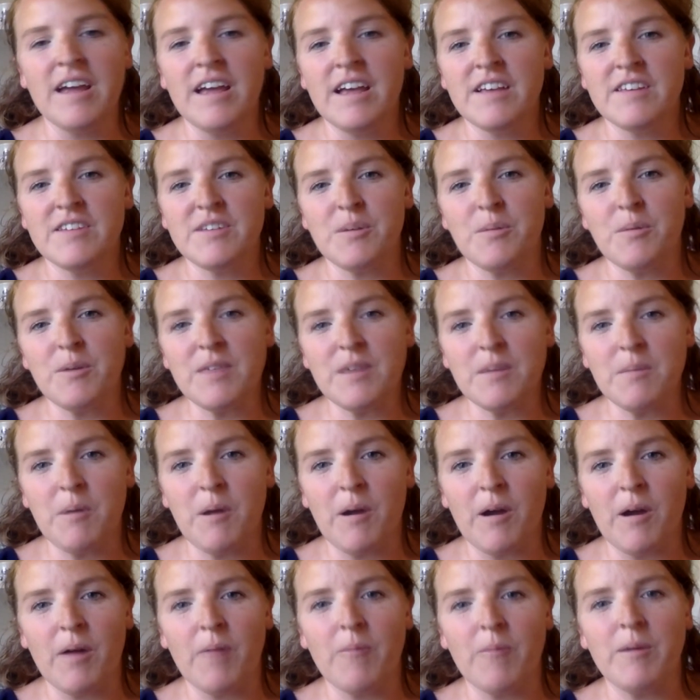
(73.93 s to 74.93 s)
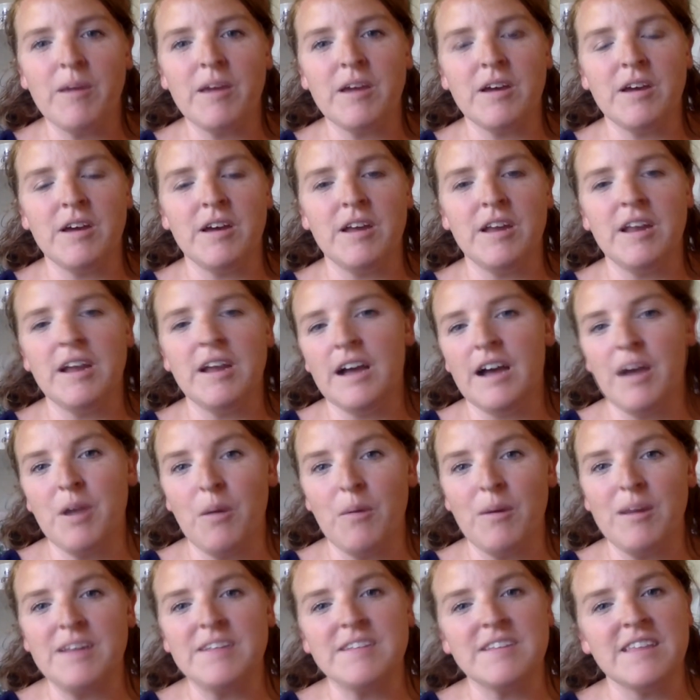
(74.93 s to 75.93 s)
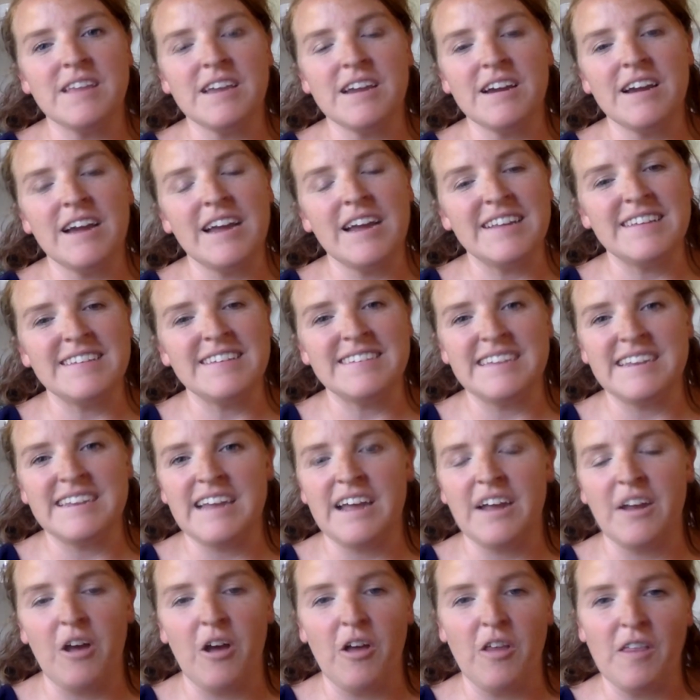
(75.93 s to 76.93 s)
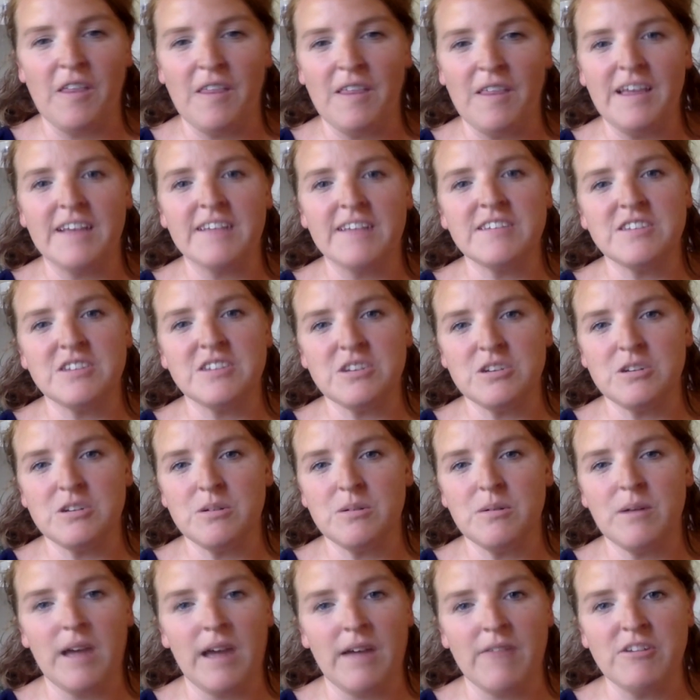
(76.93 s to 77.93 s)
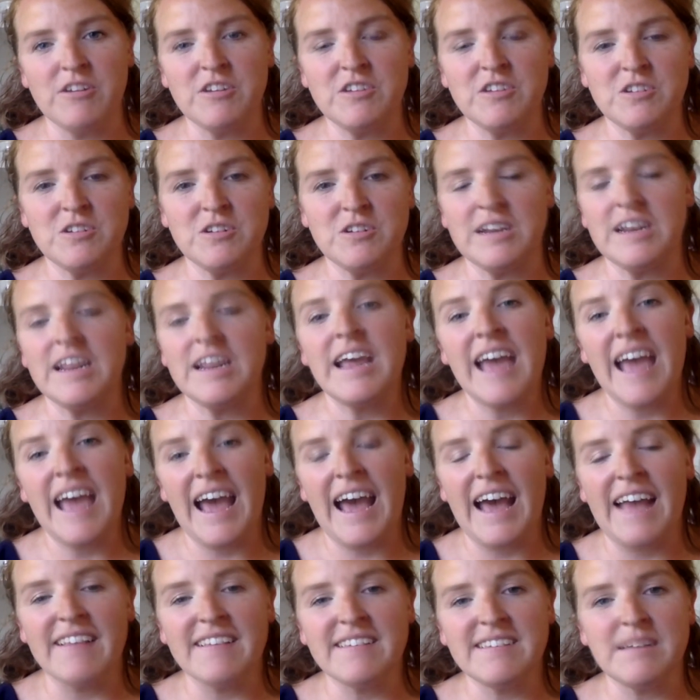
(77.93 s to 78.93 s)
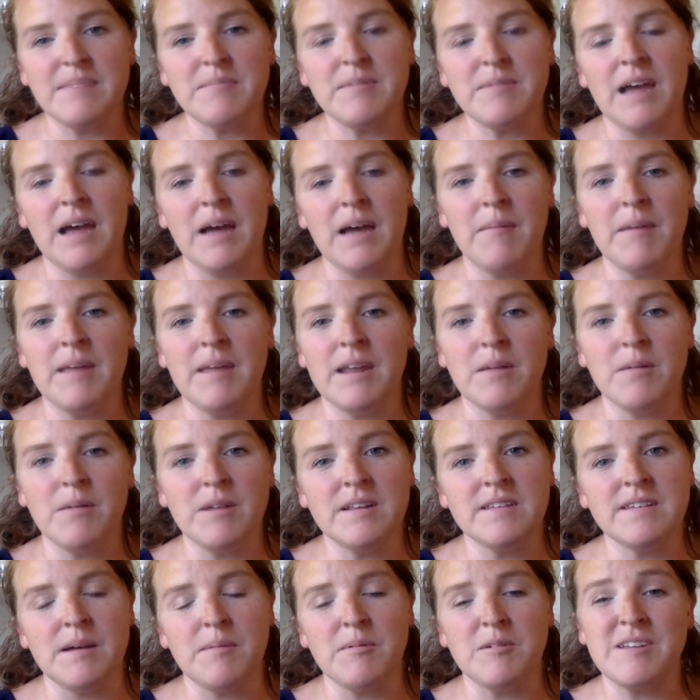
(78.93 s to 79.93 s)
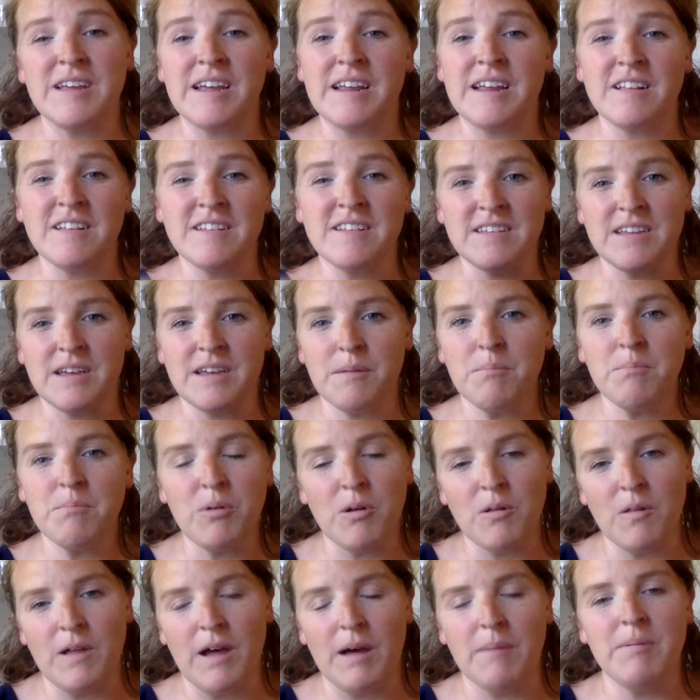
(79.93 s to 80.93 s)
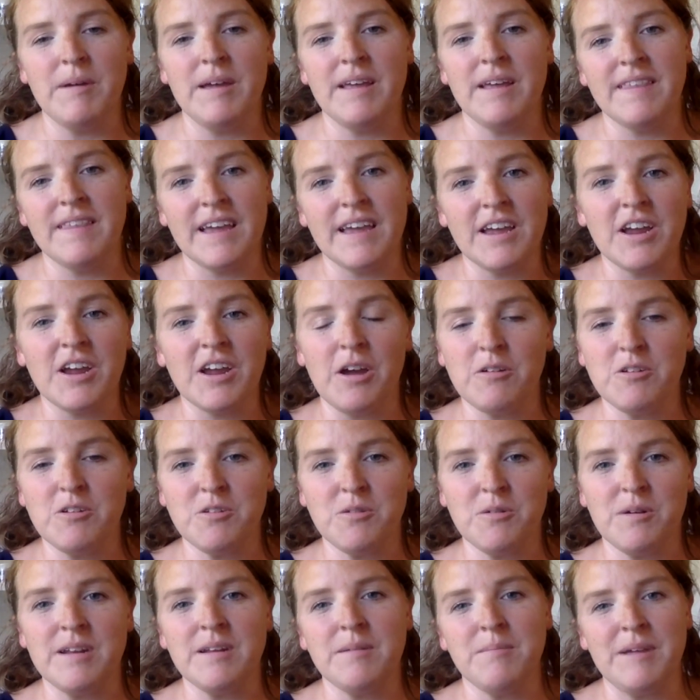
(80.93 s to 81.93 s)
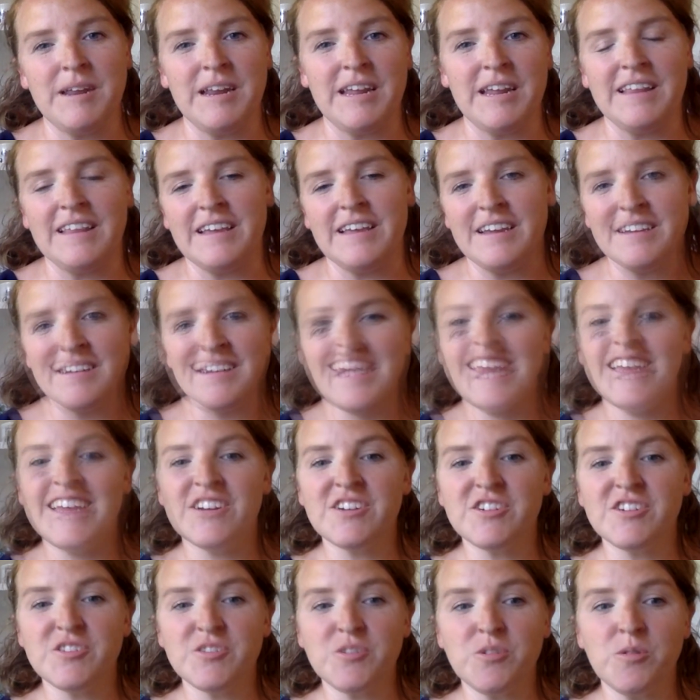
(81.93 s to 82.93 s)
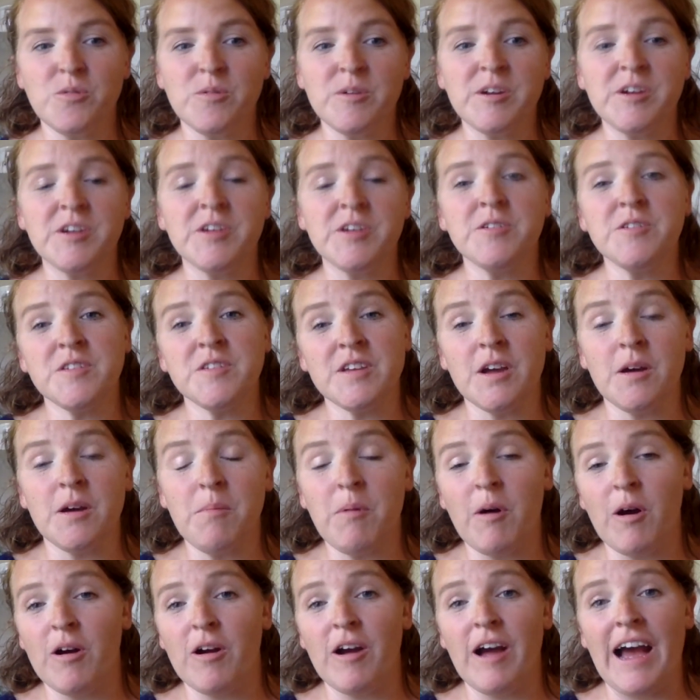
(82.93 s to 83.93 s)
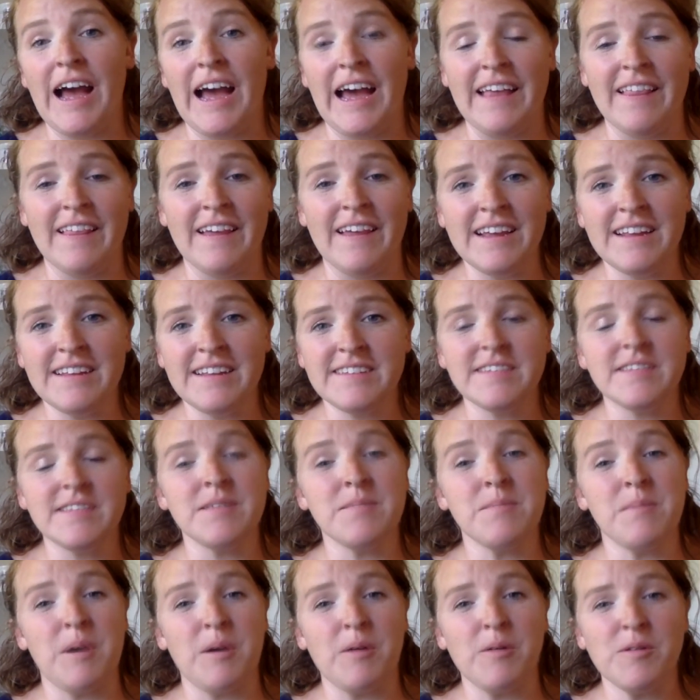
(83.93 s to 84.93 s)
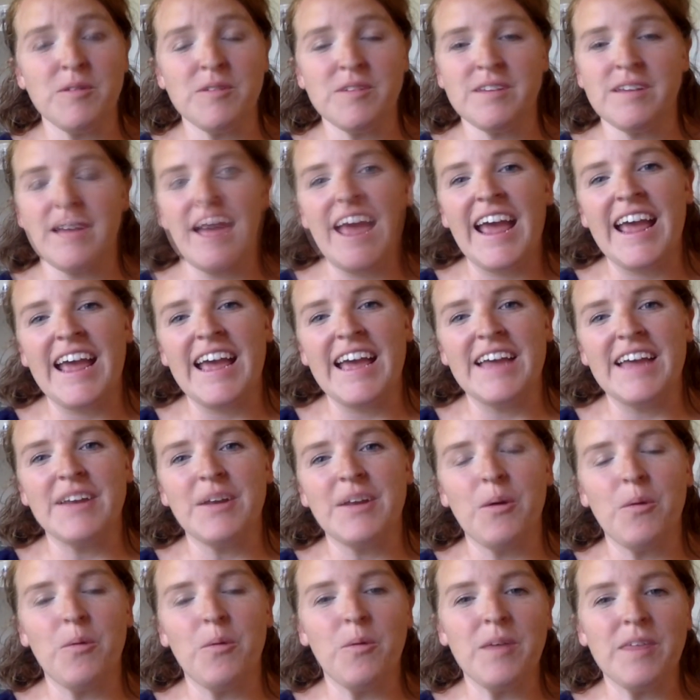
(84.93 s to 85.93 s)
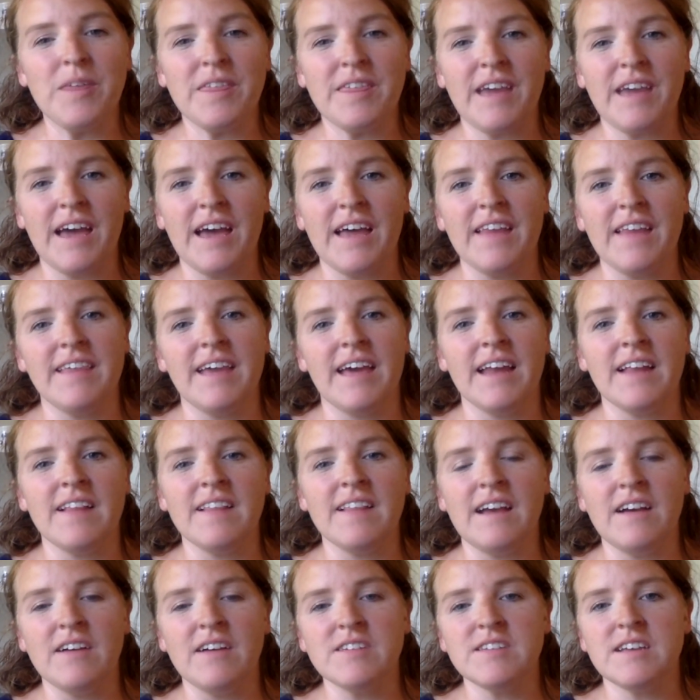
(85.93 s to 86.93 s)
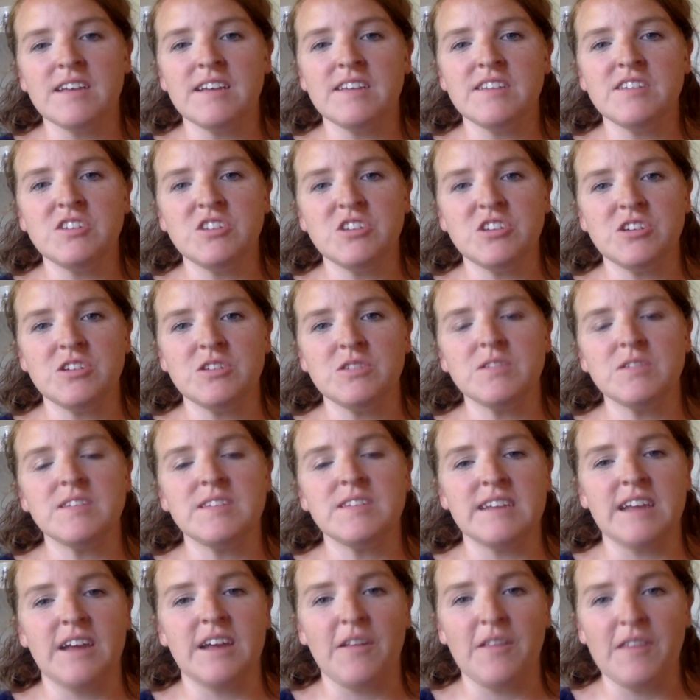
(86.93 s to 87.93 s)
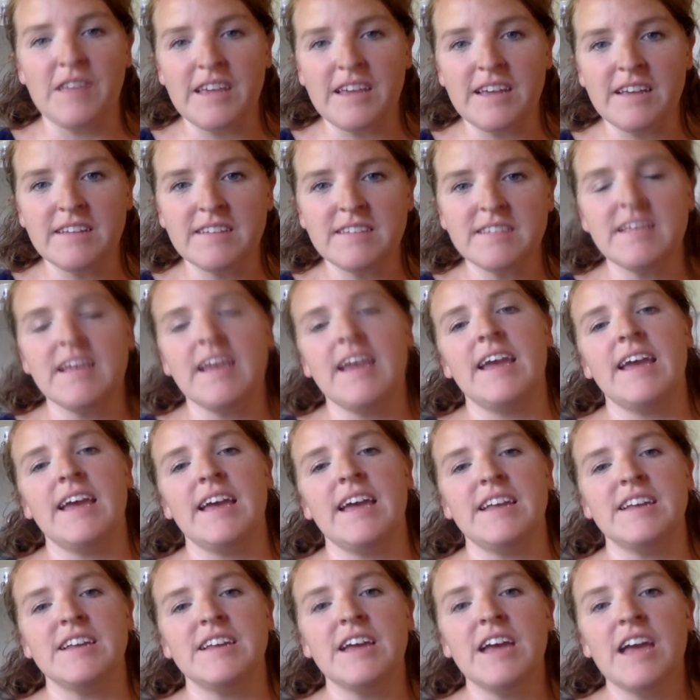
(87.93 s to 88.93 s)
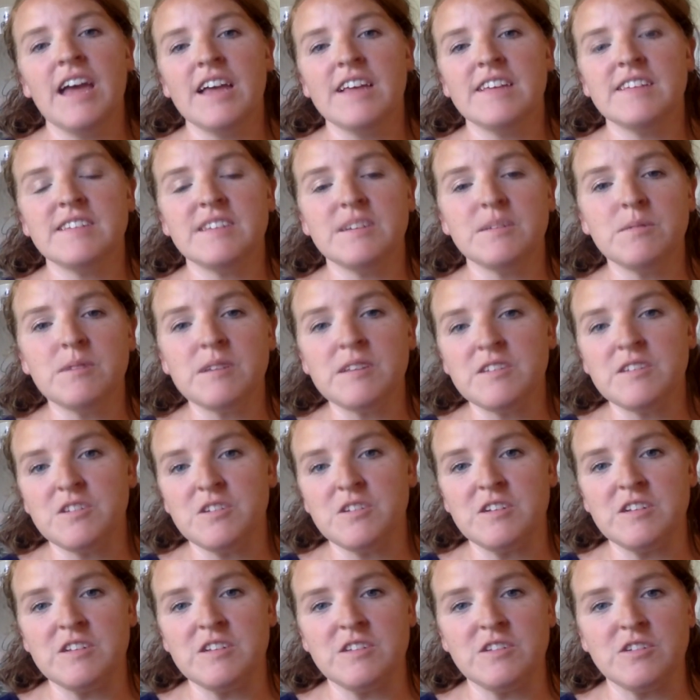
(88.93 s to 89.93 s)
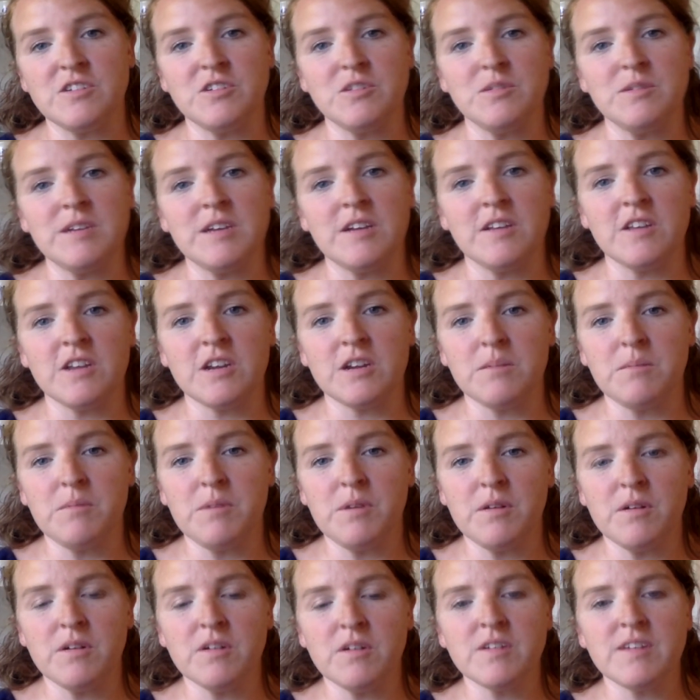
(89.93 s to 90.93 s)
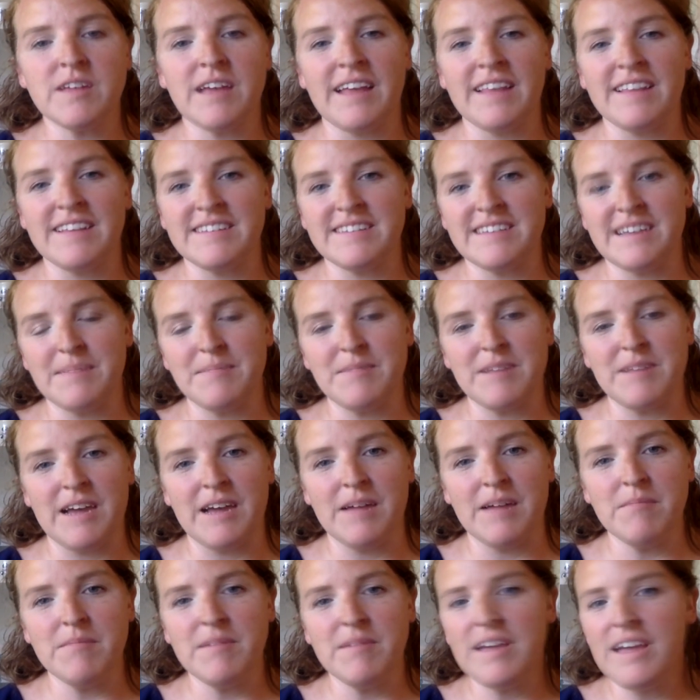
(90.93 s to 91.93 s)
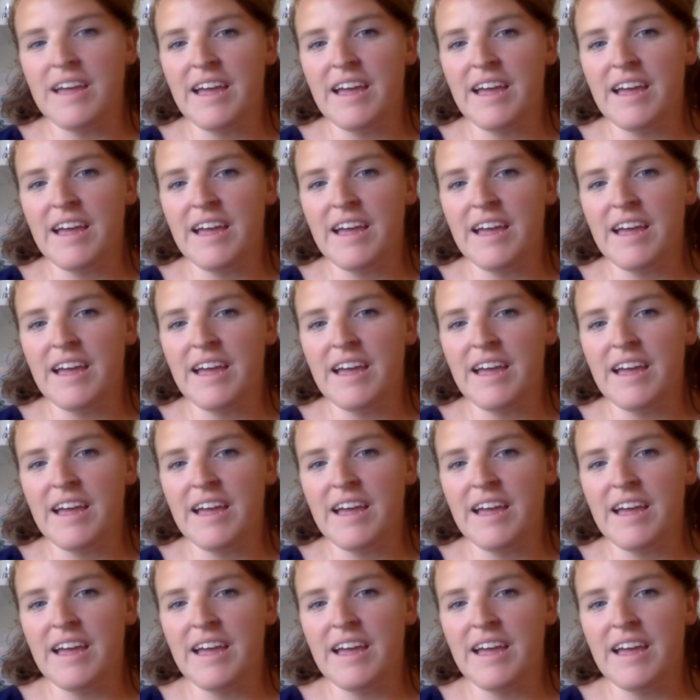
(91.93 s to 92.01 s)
So with Hāpara, we could go into there and send out all the links to every student at the same time, and it would simultaneously pull up and they could go to it immediately. In our school, we are using Hāpara Highlights the most, and with that allows us to send out links and see what students are doing on their computers at the same time.